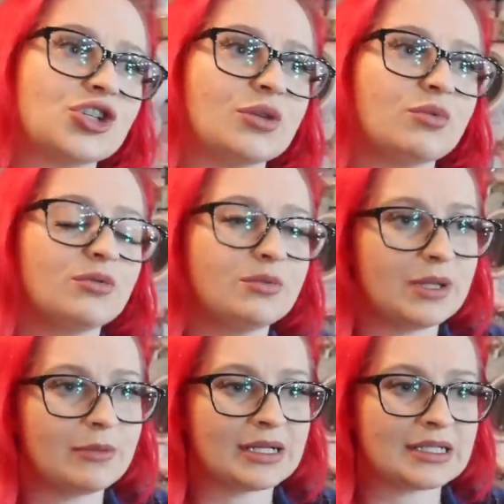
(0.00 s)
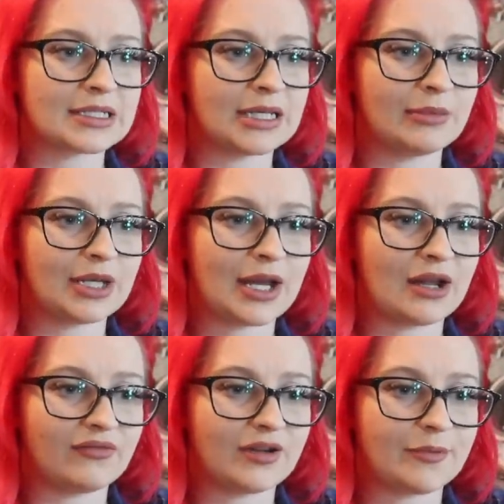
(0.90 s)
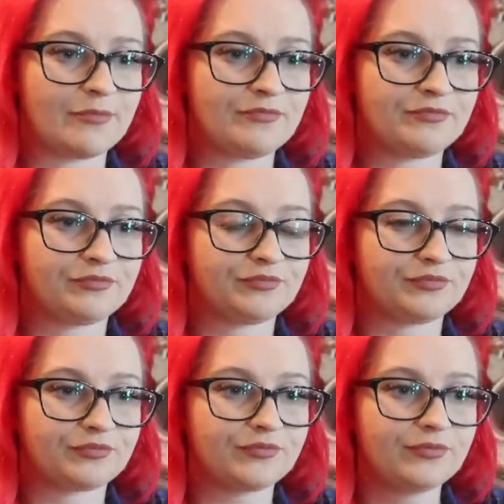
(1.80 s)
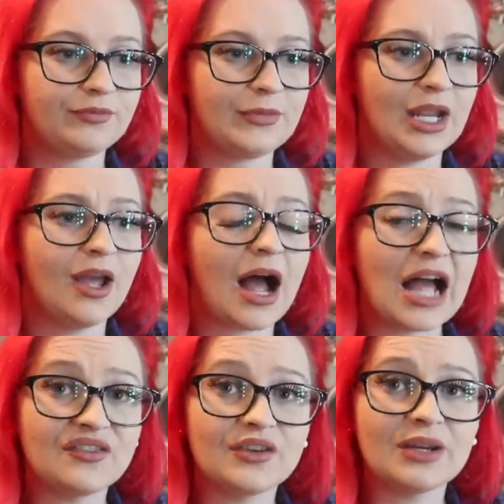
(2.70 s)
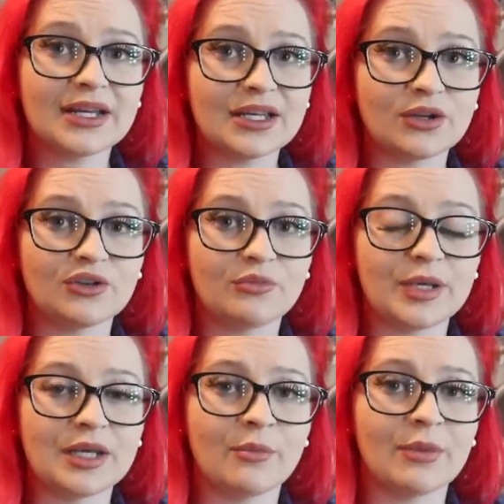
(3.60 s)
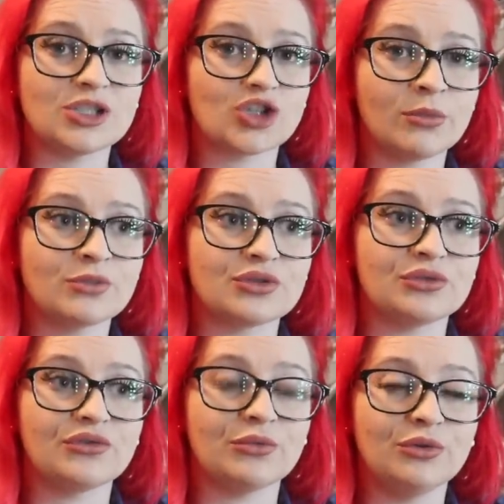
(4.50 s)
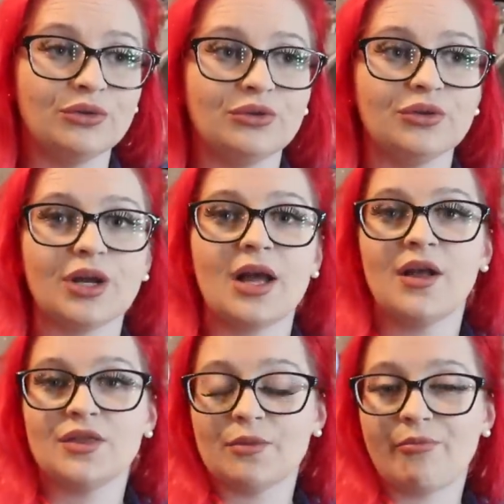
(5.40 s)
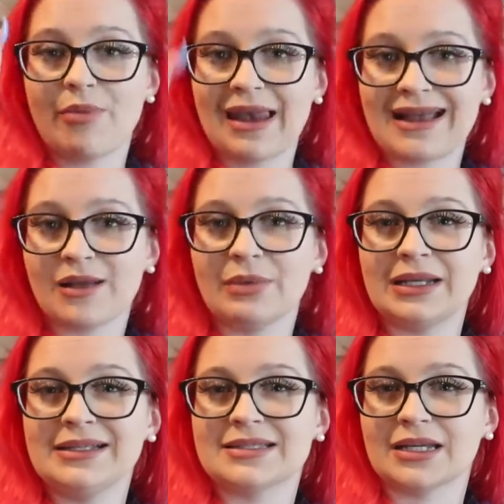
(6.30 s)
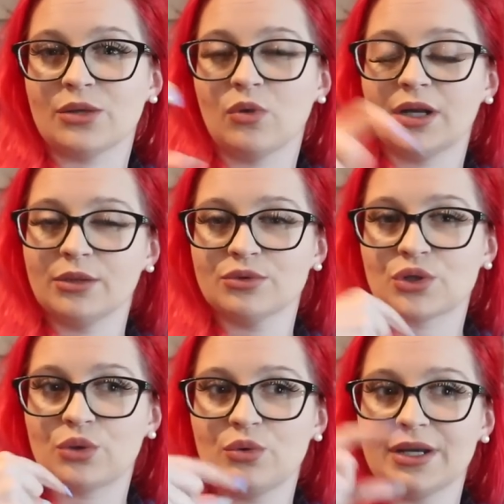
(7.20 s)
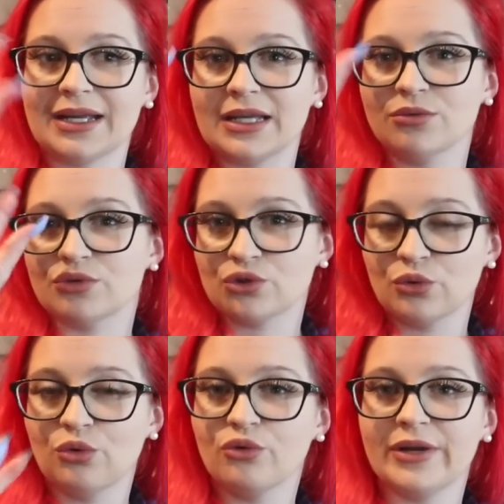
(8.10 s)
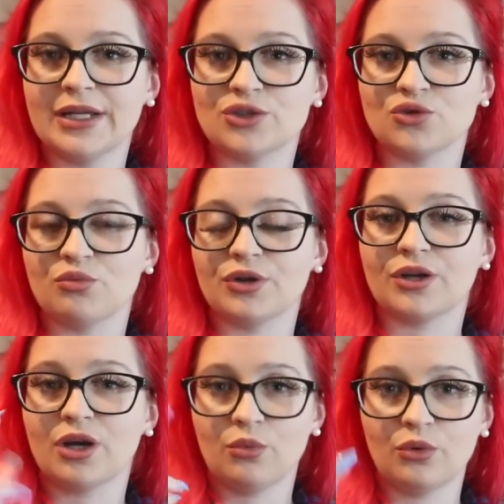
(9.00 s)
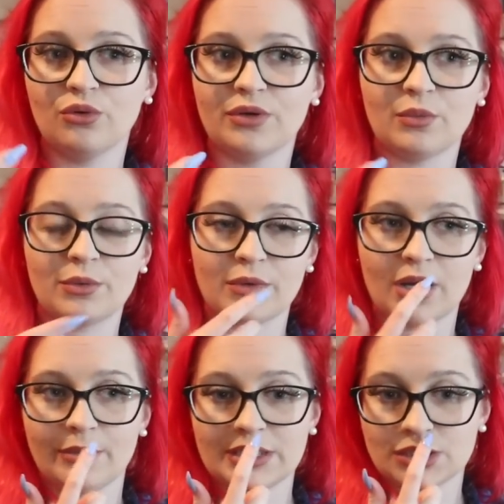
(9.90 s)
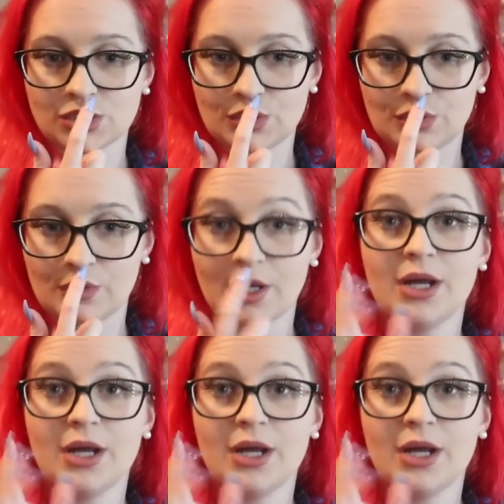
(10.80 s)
year, what would be my statement outfit? I feel like it could have been my jumpsuit from New Look, the black plissé one. It was Hortenik and it was an oriental print. I wore it when I went to